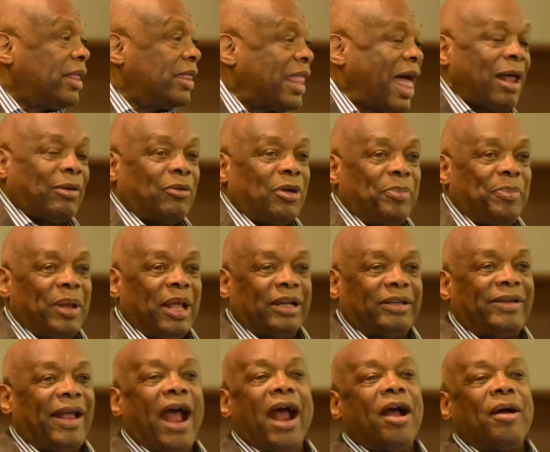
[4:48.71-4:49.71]
That would be
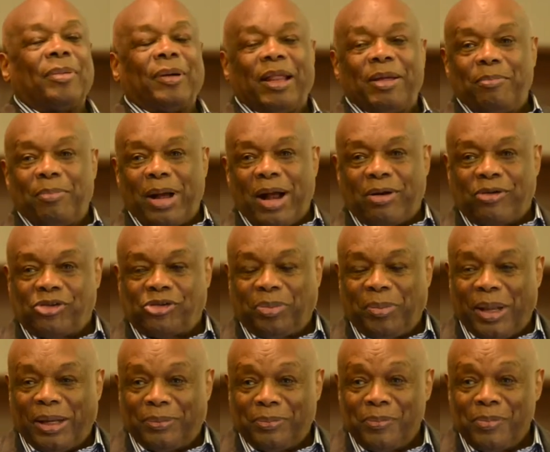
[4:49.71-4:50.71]
a terrible
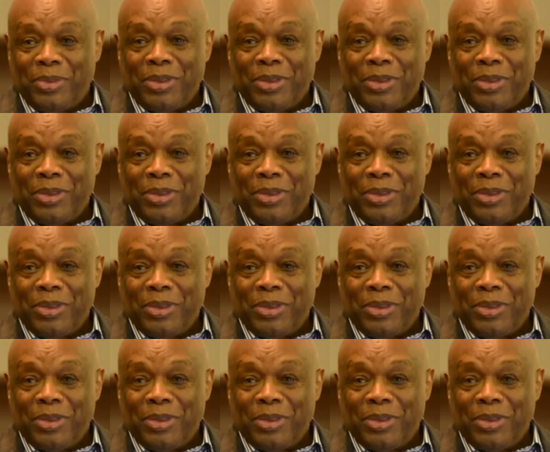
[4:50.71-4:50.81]
embarrassment.